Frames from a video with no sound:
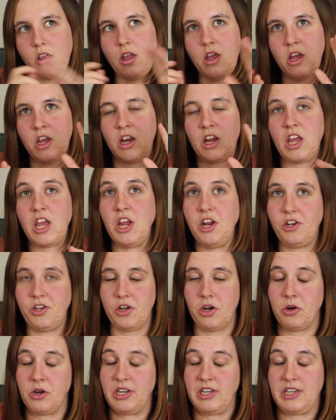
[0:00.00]
in
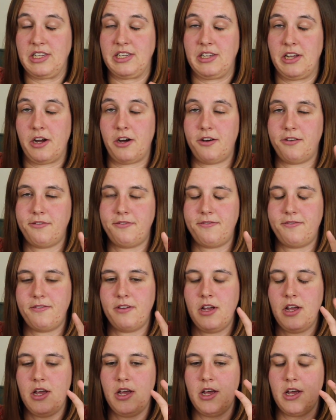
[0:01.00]
Quito itself,
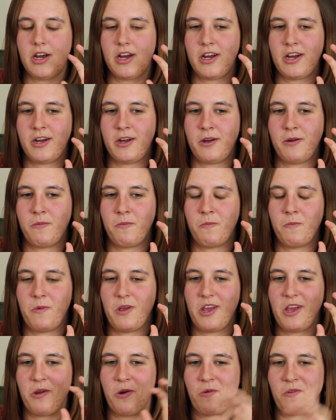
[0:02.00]
um,
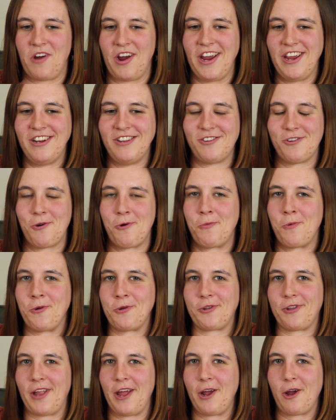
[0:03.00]
it rains
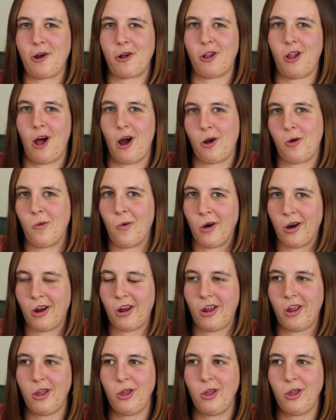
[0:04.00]
almost like clockwork.